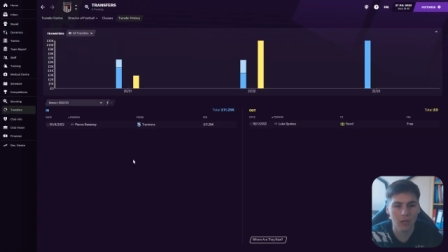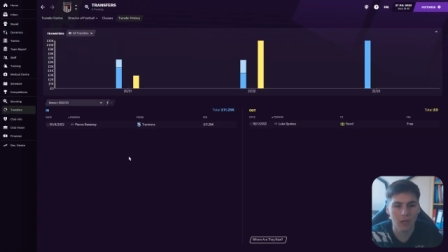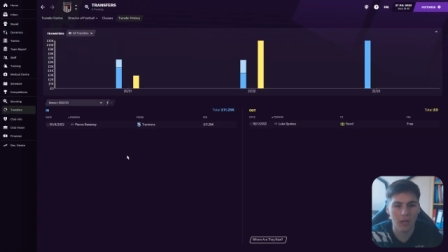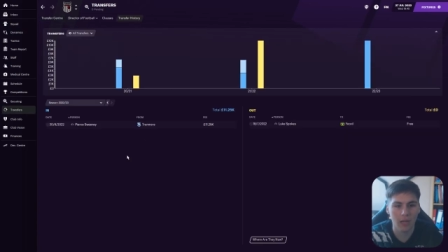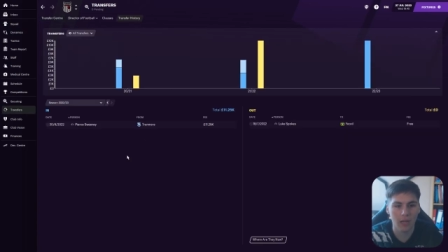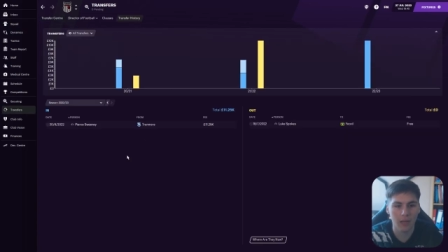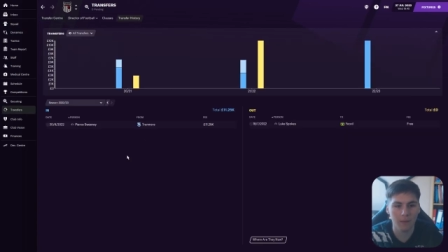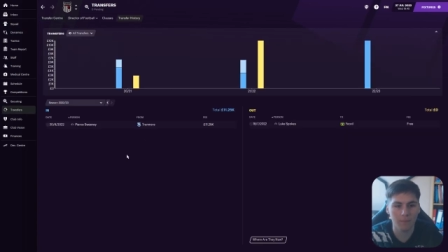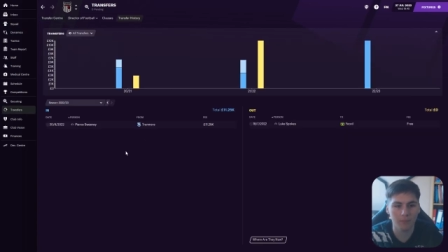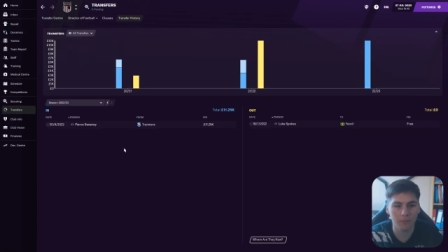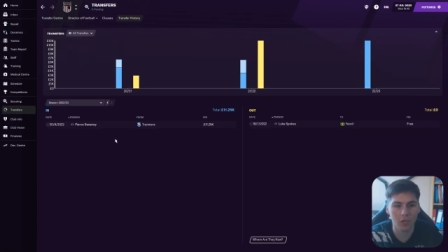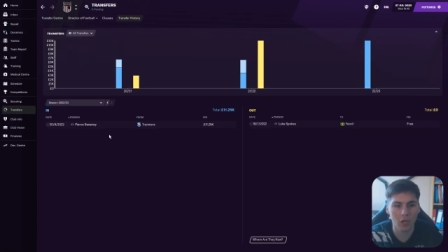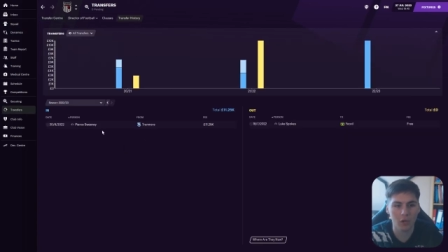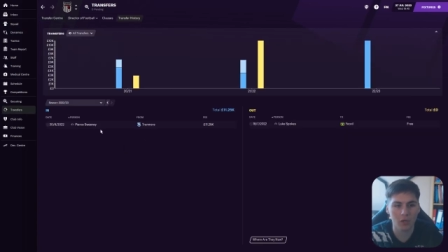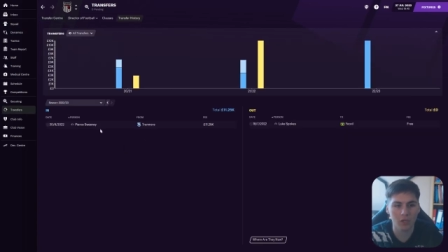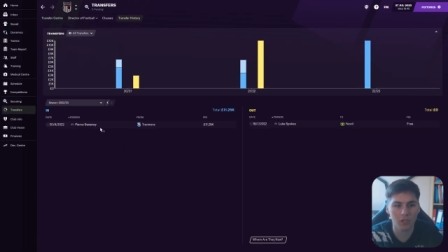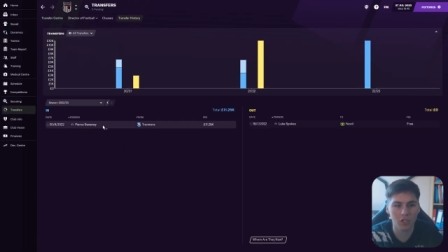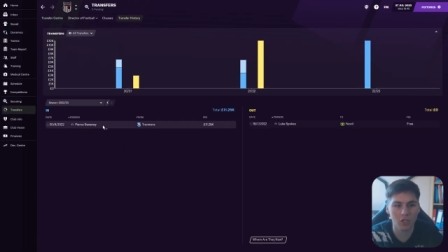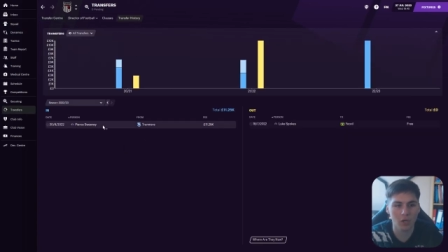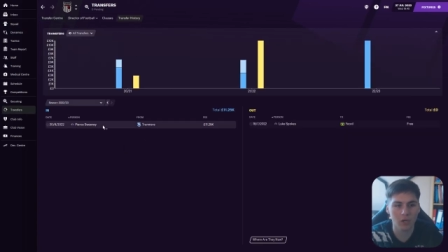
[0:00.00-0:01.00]
Um, the
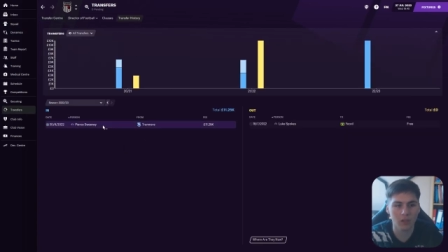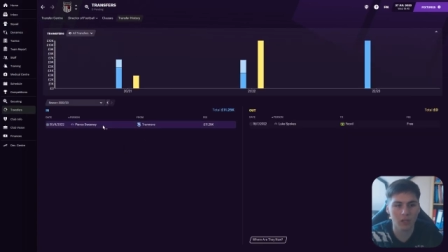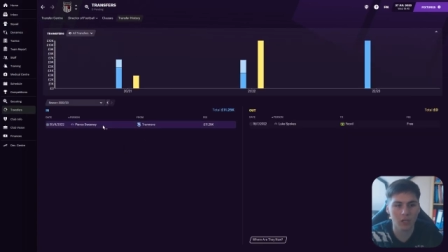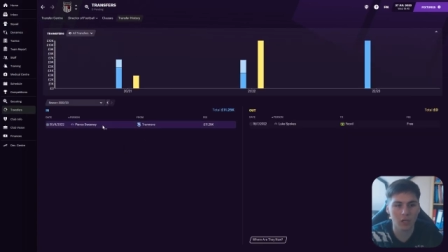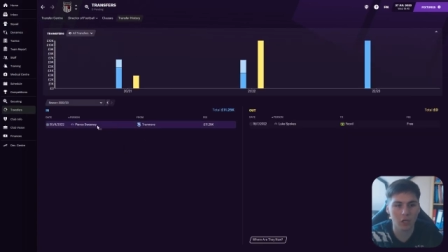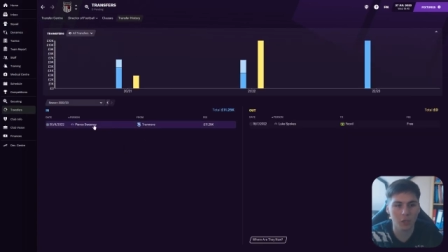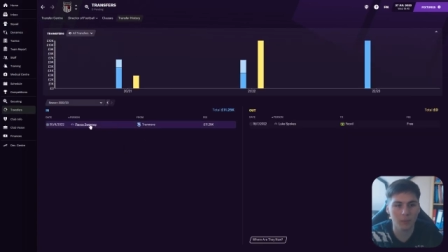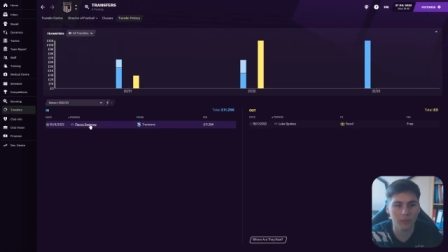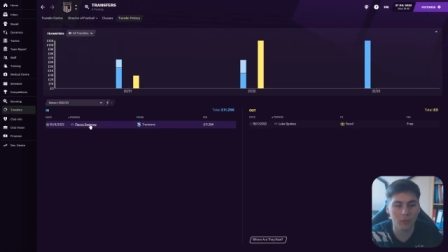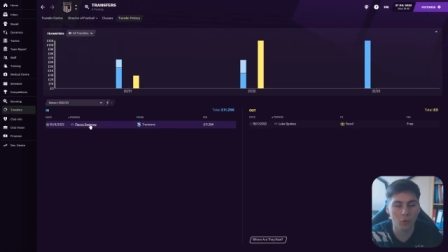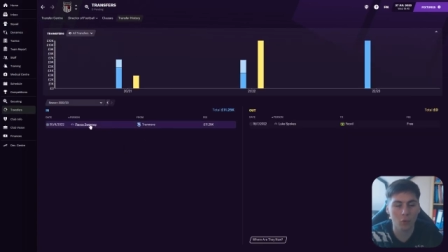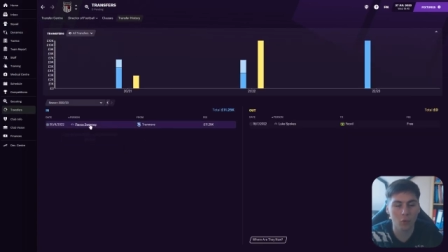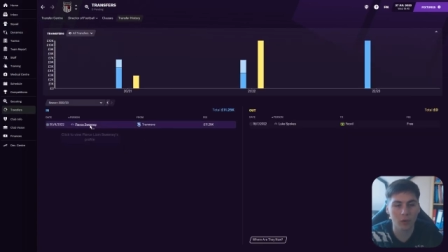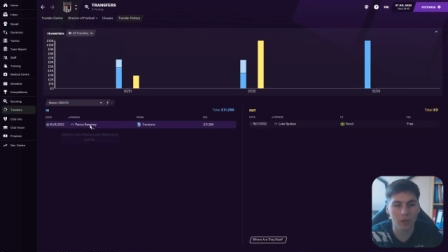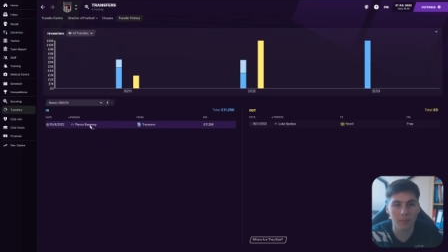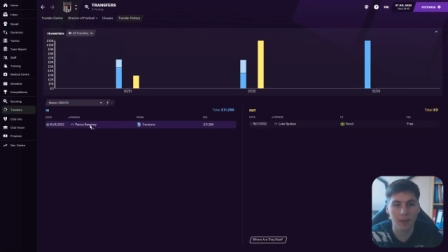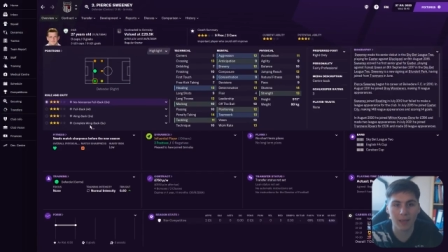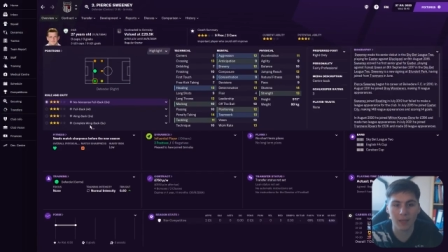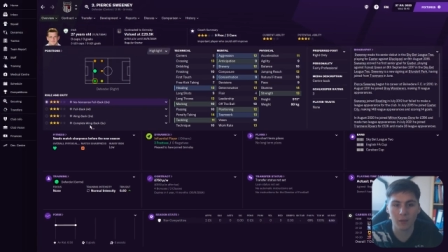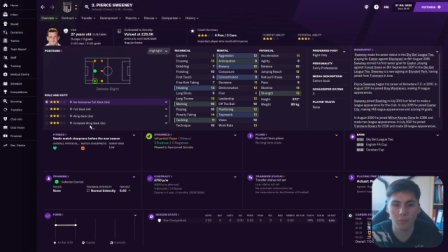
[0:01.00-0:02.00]
only signing the club have
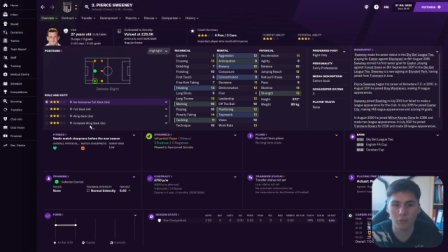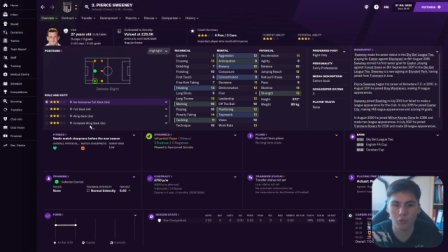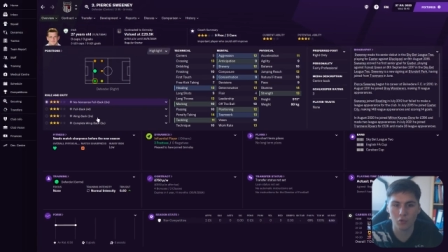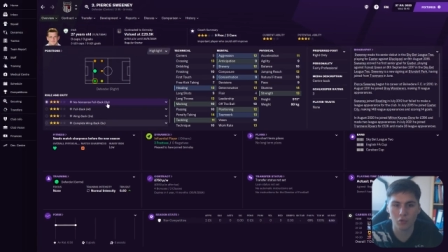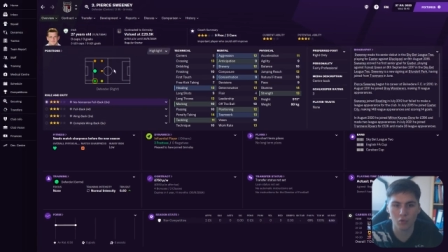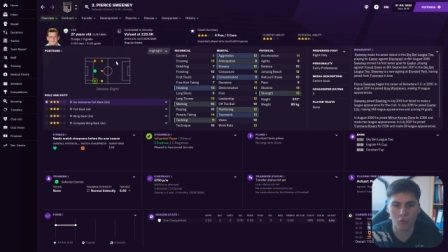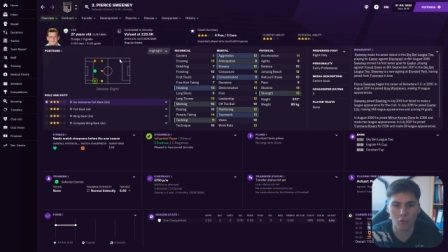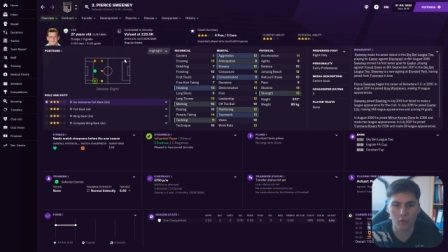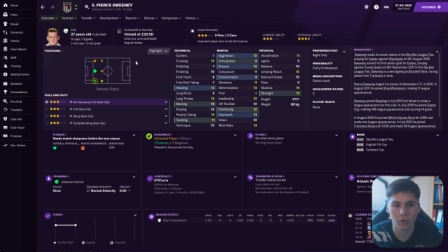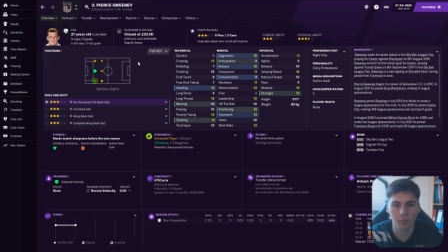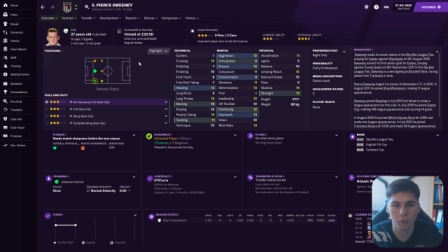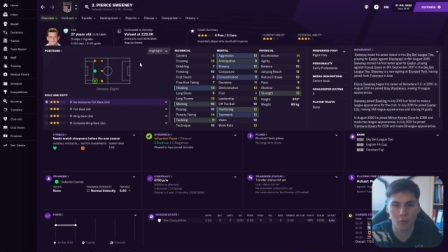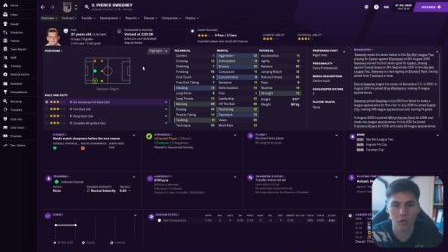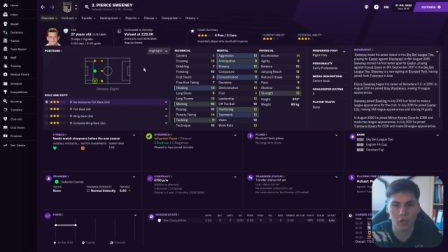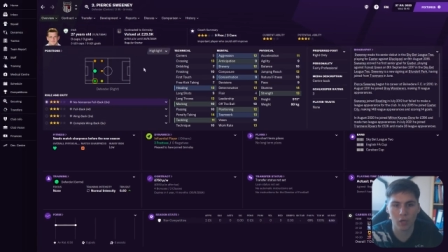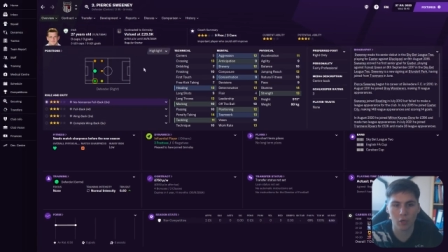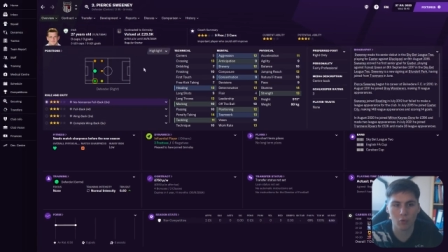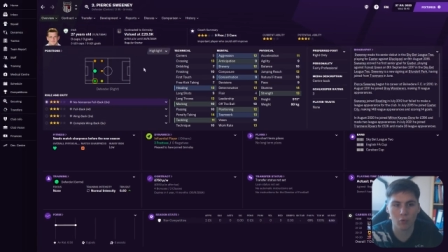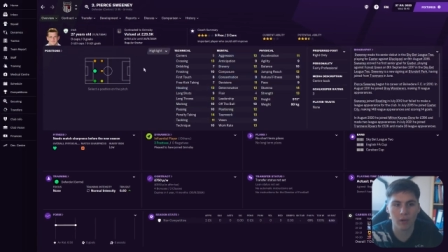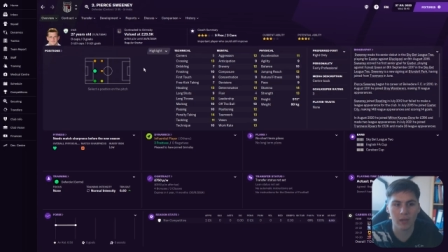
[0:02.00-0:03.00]
already made, which was already
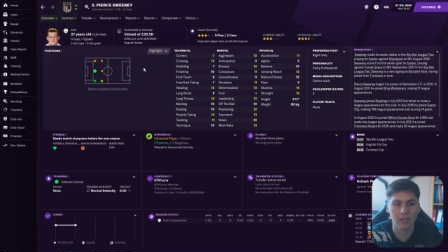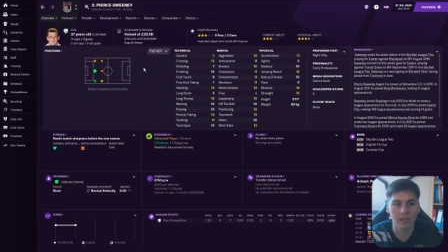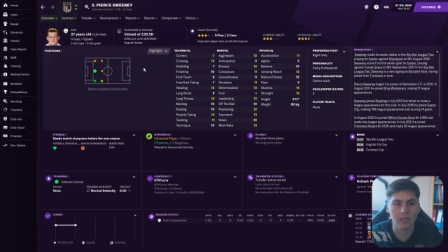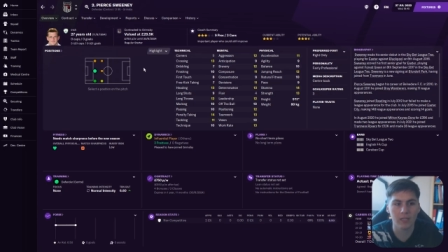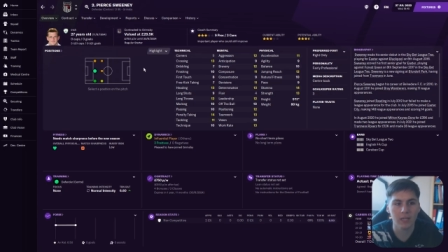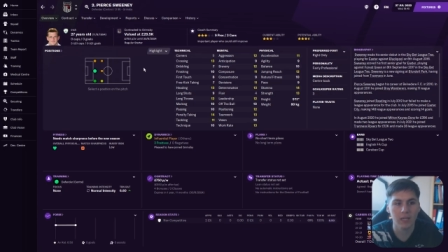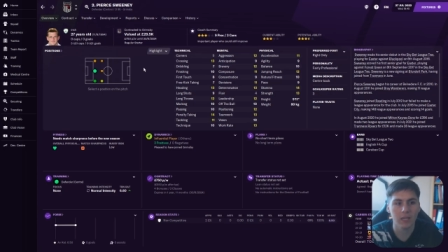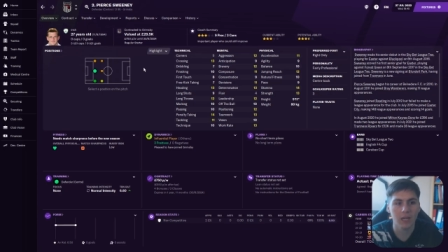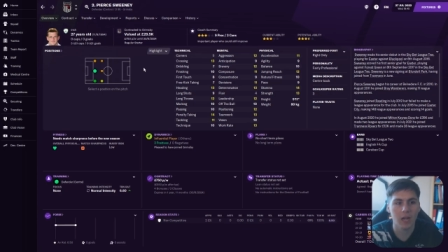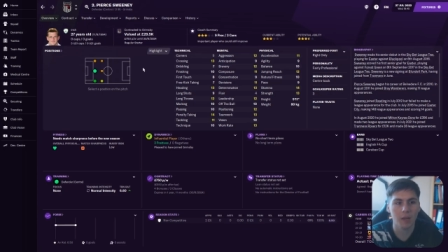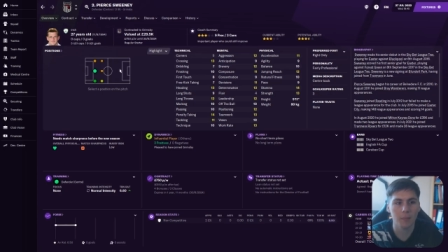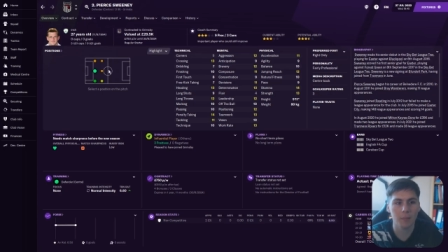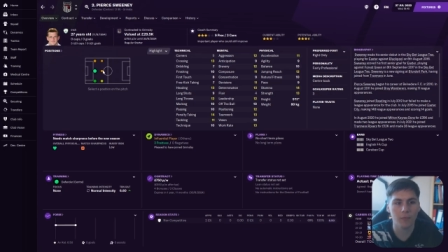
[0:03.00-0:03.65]
pre-agreed uh,